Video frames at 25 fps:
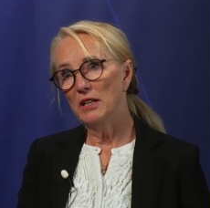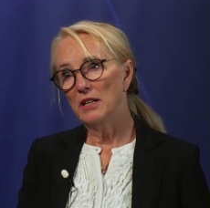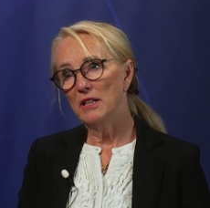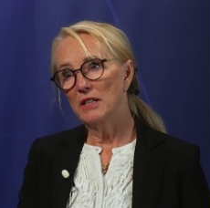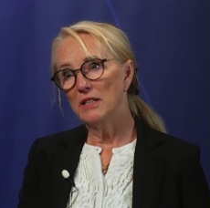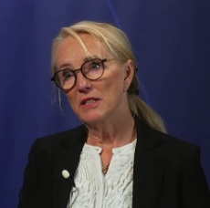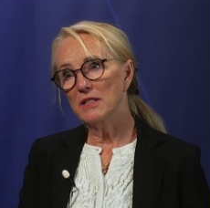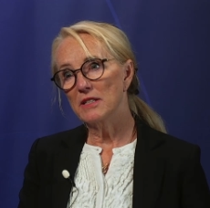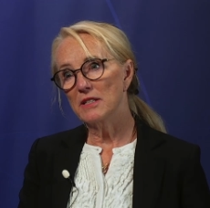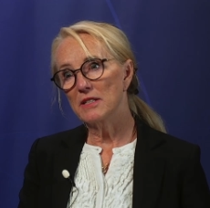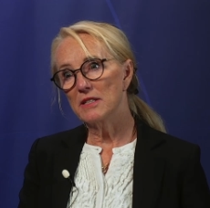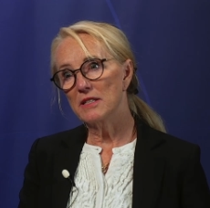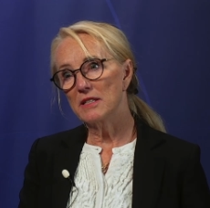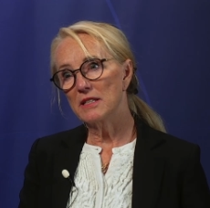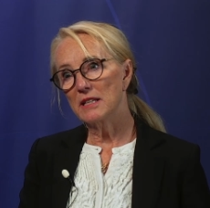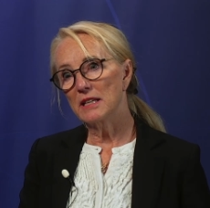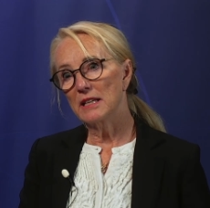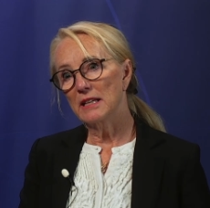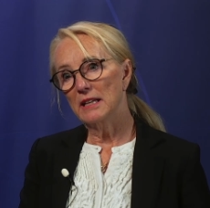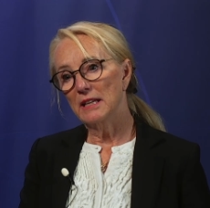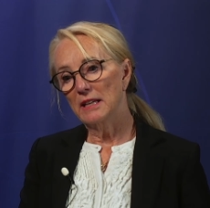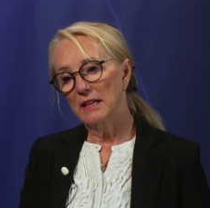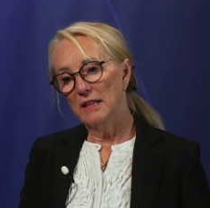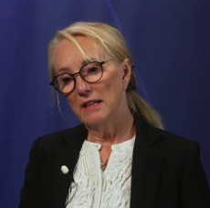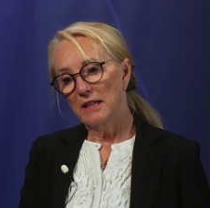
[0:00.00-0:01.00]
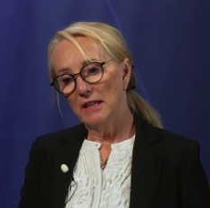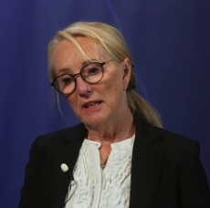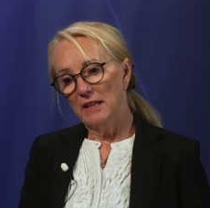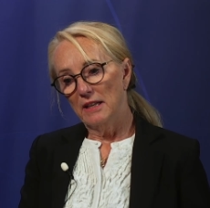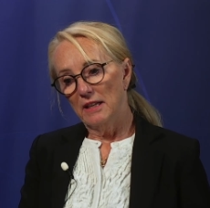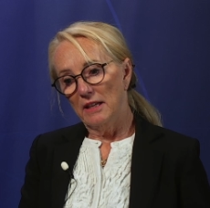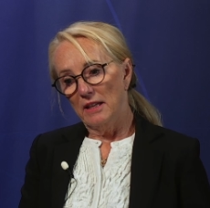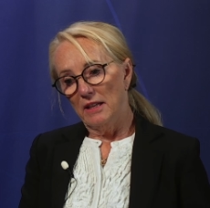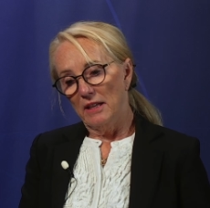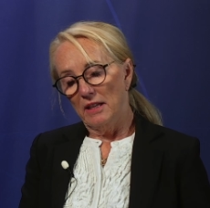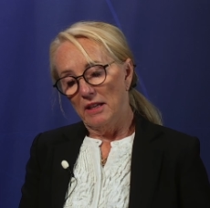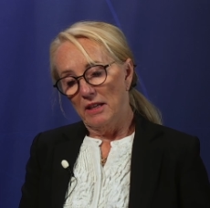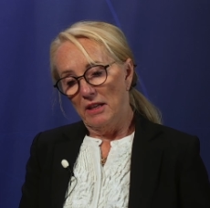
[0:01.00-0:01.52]
is
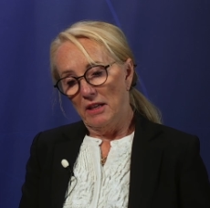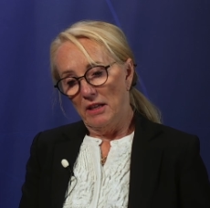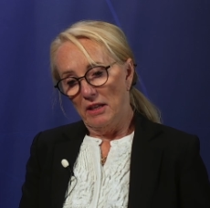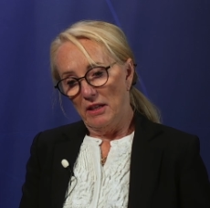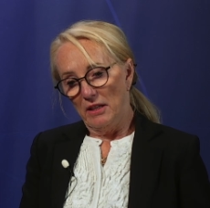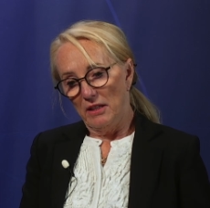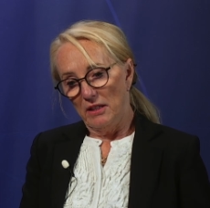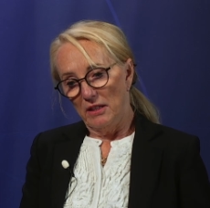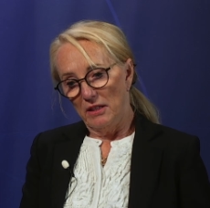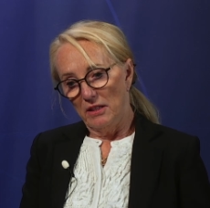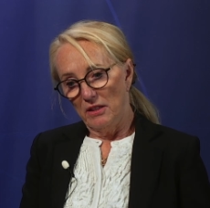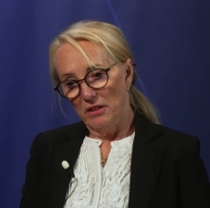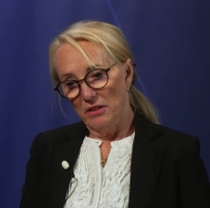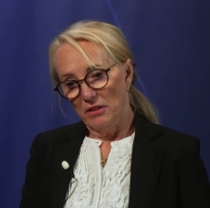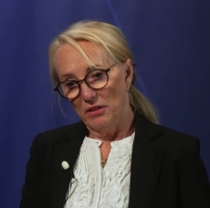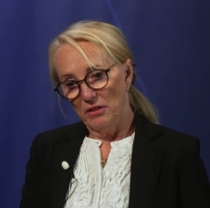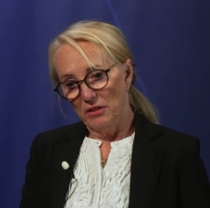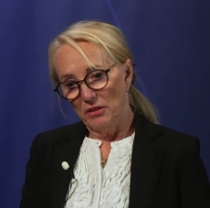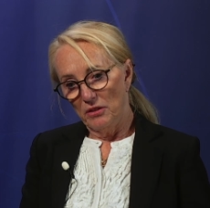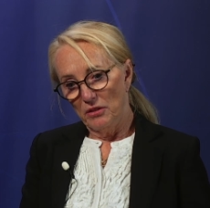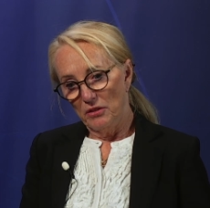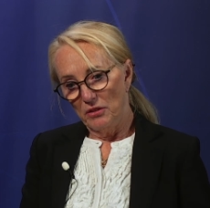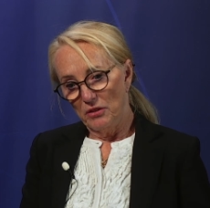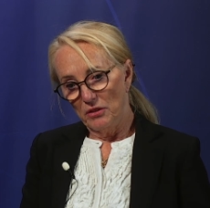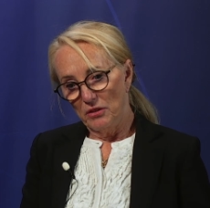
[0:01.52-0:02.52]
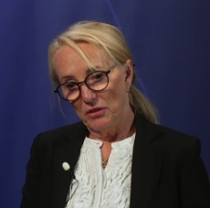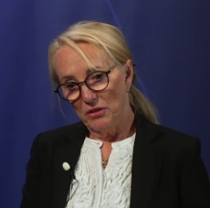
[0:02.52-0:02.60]
uh,